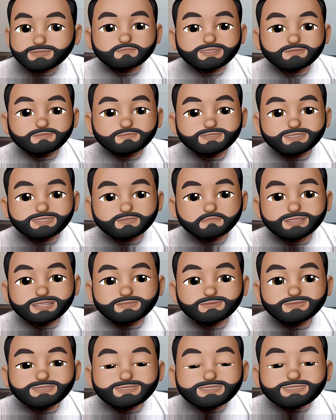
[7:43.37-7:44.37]
I forgot
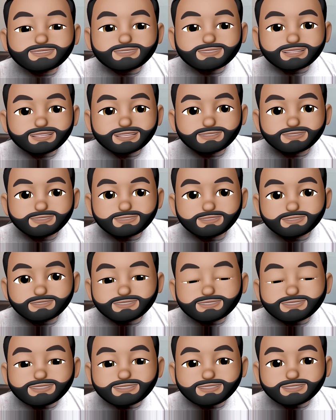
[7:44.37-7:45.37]
about.
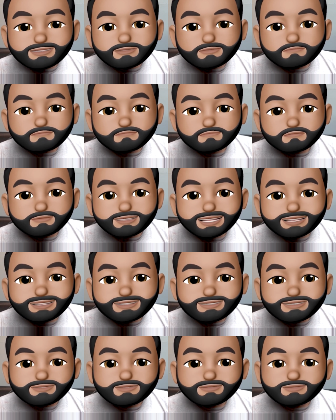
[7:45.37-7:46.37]

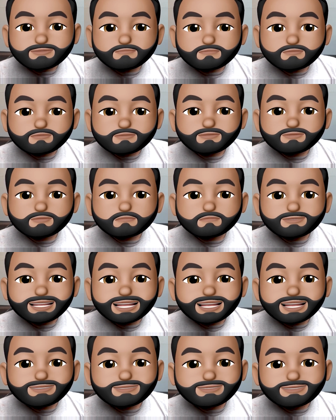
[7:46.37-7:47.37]
It's used for
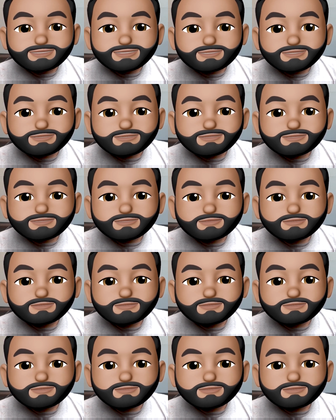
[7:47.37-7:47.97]
black shirts,